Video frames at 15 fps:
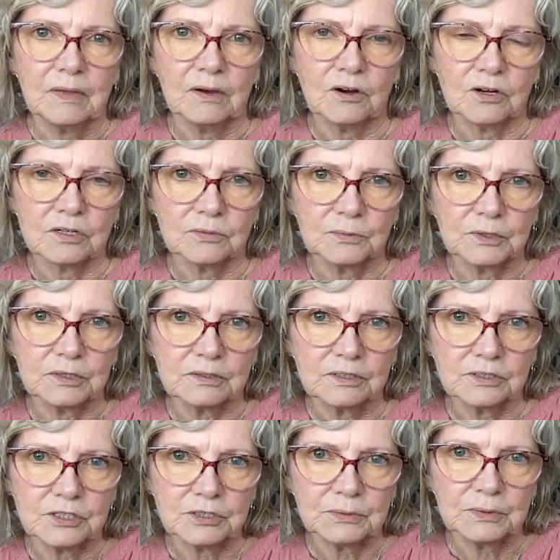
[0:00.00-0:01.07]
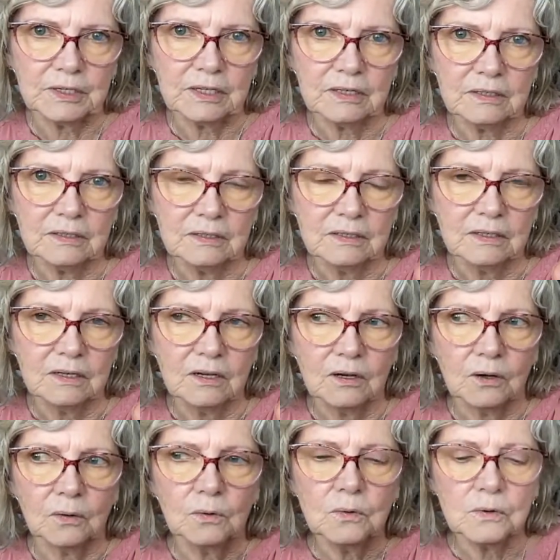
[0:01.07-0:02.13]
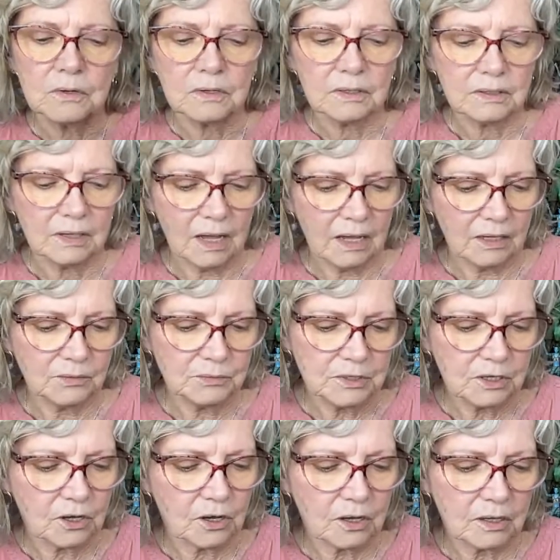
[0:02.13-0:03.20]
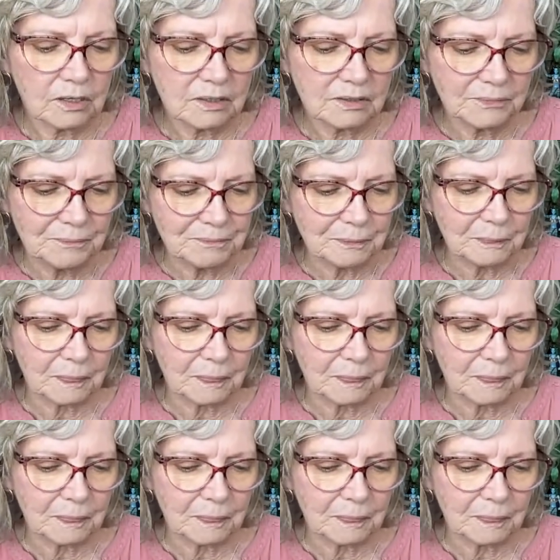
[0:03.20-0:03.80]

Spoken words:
artwork they're doing. Or I recall